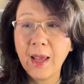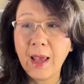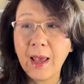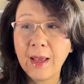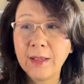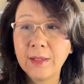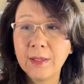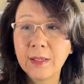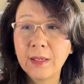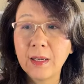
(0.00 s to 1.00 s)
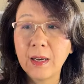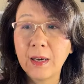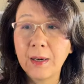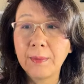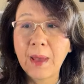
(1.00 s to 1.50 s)
And
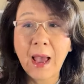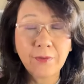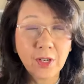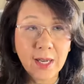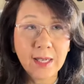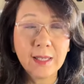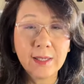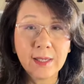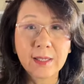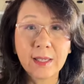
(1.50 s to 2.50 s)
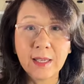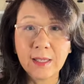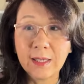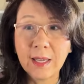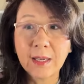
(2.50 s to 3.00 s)
after
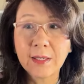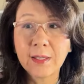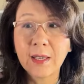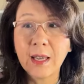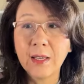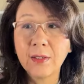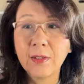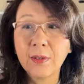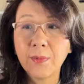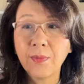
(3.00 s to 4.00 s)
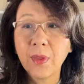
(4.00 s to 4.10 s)
1966, his